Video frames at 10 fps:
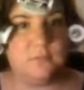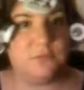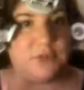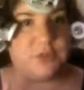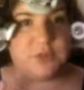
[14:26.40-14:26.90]

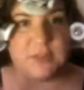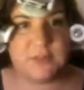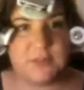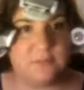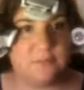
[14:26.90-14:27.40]
drink
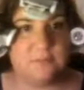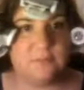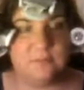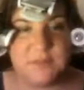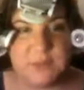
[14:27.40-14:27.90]
drinks,
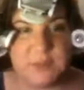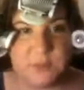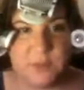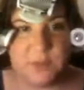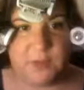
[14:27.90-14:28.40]
stays
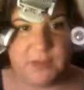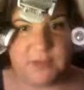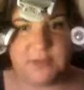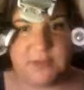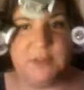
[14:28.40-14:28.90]
right where it
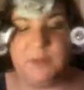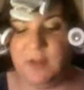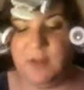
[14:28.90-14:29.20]
needs to.